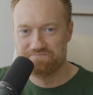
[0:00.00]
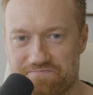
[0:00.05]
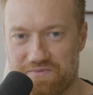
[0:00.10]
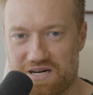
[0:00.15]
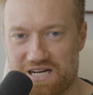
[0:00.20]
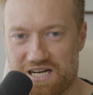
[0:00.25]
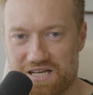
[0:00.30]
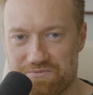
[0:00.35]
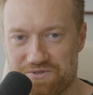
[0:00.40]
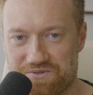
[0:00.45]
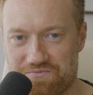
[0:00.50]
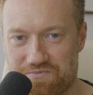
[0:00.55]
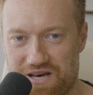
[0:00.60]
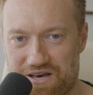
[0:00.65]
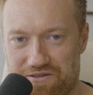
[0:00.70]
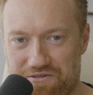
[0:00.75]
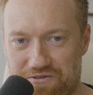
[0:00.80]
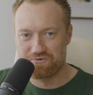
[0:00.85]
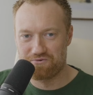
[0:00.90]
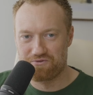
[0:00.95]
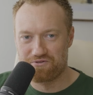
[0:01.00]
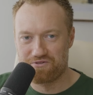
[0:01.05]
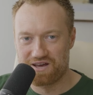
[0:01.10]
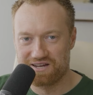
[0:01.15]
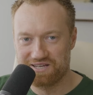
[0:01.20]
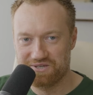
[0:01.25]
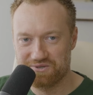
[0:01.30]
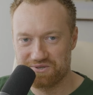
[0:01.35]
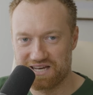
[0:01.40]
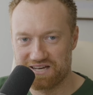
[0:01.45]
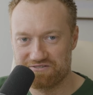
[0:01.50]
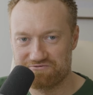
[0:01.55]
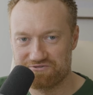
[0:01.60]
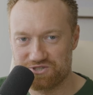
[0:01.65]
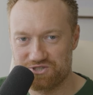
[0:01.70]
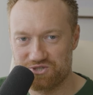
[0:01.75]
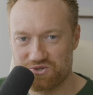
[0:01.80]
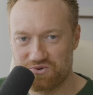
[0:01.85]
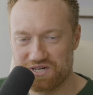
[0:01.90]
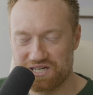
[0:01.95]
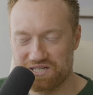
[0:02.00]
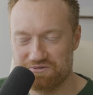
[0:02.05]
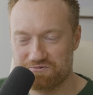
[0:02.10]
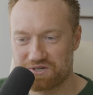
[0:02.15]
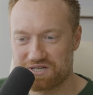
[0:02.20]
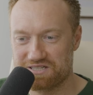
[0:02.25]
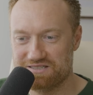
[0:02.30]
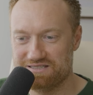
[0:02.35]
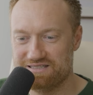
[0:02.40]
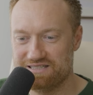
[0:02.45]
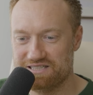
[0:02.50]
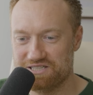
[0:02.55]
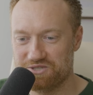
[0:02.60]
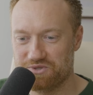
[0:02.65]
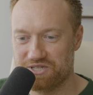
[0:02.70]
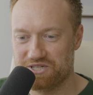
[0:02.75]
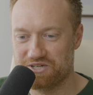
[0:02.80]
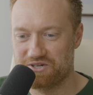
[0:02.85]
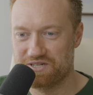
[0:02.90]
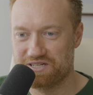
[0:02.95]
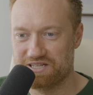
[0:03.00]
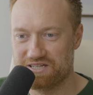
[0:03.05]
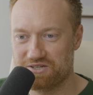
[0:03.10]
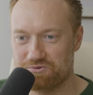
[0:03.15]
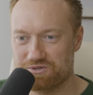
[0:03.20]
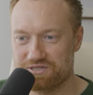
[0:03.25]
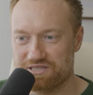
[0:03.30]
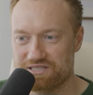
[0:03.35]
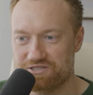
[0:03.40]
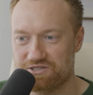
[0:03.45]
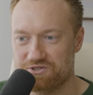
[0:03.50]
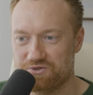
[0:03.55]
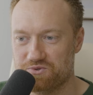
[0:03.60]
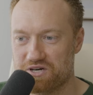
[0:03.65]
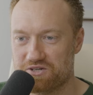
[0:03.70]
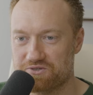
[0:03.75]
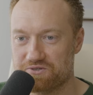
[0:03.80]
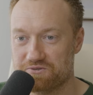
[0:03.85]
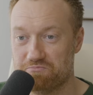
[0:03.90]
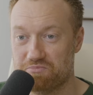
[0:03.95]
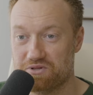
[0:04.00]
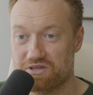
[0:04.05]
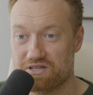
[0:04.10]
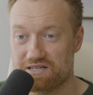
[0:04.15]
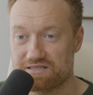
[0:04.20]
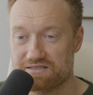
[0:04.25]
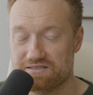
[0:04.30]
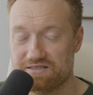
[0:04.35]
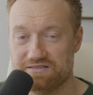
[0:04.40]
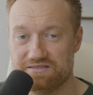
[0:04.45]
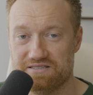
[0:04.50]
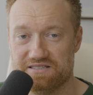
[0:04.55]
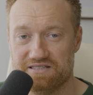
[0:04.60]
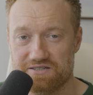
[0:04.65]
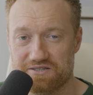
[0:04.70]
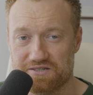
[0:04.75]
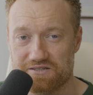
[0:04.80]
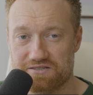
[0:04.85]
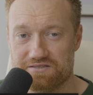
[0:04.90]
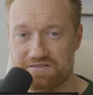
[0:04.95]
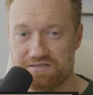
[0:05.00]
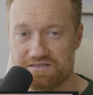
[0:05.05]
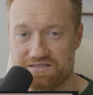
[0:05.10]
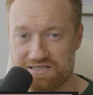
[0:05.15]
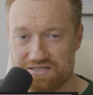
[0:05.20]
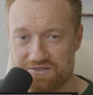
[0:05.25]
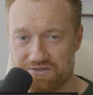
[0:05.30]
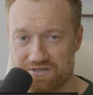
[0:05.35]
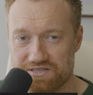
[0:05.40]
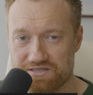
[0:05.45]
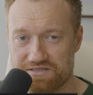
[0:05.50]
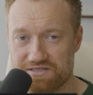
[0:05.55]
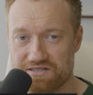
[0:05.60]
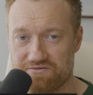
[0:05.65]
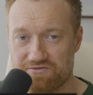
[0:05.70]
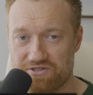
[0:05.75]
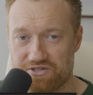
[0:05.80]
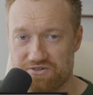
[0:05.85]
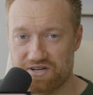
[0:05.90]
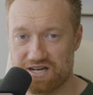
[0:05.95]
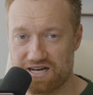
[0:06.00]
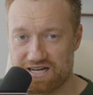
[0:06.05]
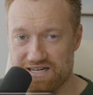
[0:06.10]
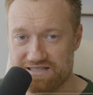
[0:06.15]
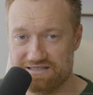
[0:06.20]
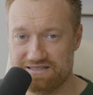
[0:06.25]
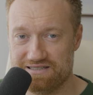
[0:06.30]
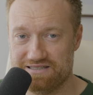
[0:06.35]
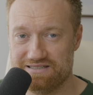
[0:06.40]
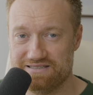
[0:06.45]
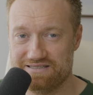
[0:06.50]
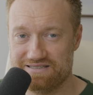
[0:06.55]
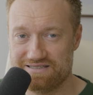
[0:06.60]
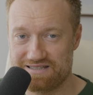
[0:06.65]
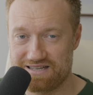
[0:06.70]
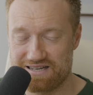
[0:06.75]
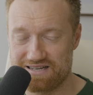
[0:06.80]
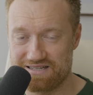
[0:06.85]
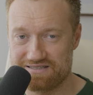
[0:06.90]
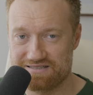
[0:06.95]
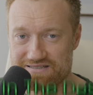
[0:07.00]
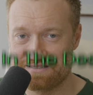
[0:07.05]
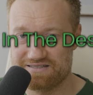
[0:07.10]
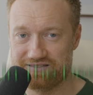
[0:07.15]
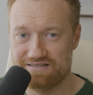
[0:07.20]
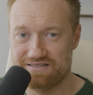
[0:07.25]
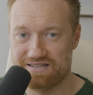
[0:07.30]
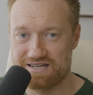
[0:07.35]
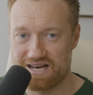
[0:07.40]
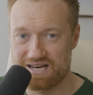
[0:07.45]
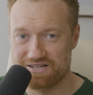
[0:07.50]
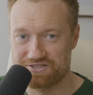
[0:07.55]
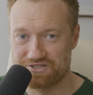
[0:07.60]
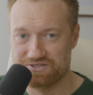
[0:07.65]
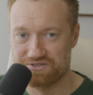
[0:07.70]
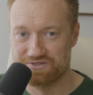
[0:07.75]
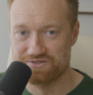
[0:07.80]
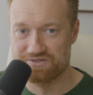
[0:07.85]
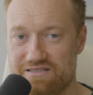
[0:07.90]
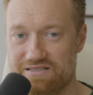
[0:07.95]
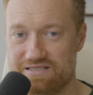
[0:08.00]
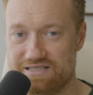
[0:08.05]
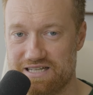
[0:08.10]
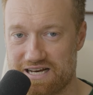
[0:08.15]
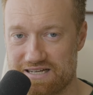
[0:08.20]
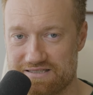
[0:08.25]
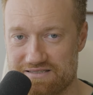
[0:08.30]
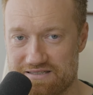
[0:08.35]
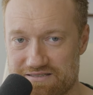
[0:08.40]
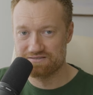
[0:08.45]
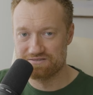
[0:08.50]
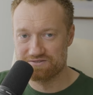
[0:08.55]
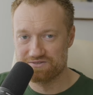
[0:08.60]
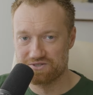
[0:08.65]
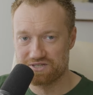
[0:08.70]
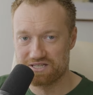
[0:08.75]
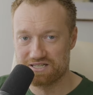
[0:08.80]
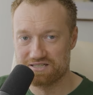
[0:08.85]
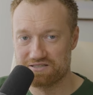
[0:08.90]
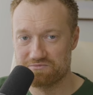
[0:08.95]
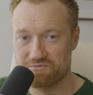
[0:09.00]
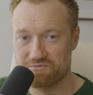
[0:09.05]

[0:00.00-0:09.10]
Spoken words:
My name is Matthew. Thank you again for joining. We're continuing on here with the 200-plus year series of the United States national debt. Looking at the